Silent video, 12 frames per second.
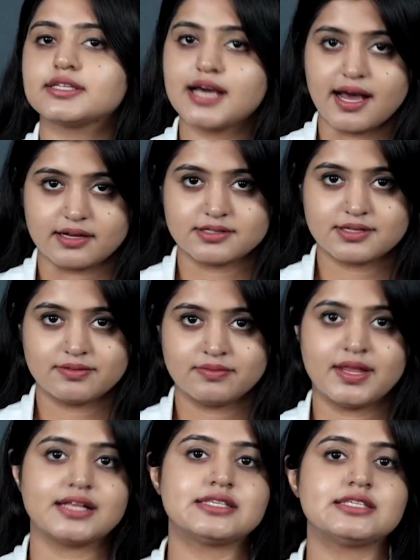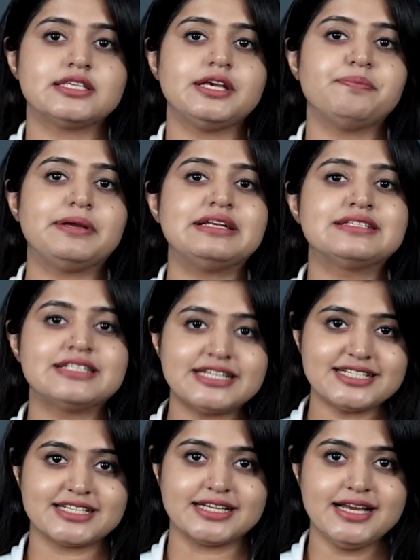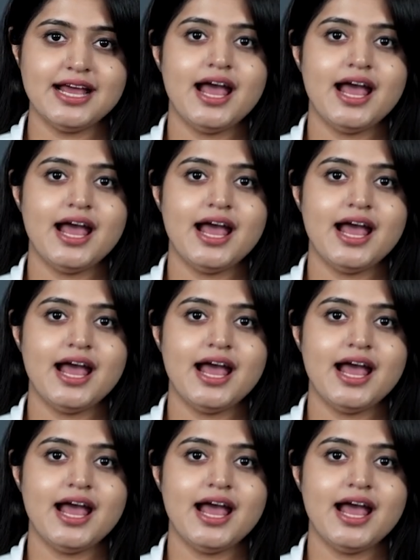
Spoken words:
Tax, that's CBDT,